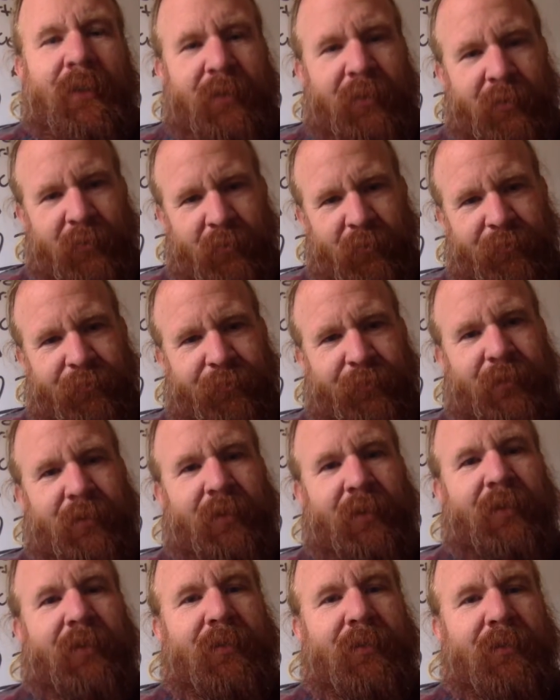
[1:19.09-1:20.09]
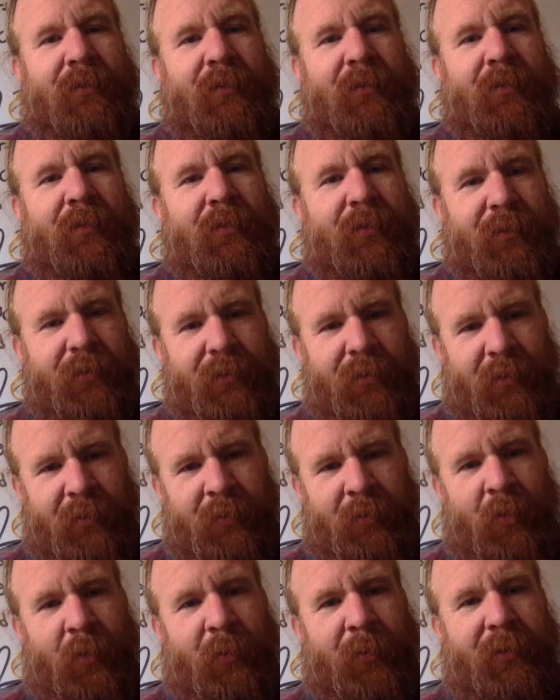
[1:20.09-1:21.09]
that you'll feel it, like
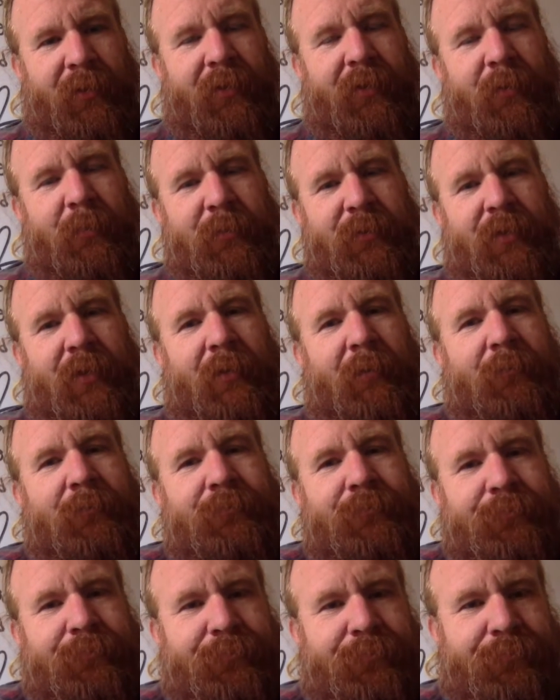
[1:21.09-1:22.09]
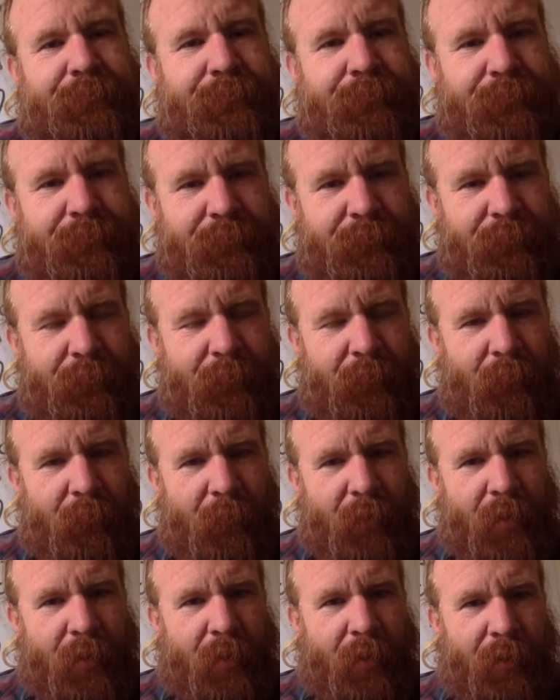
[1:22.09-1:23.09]
that knowing comes up.
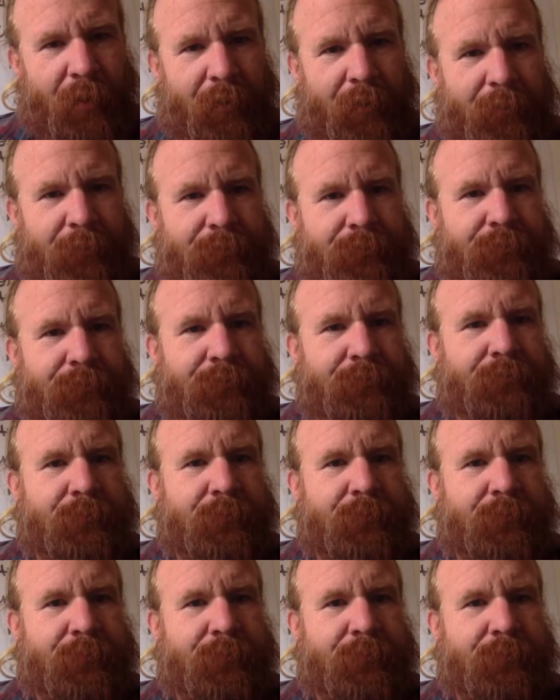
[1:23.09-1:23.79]
Um,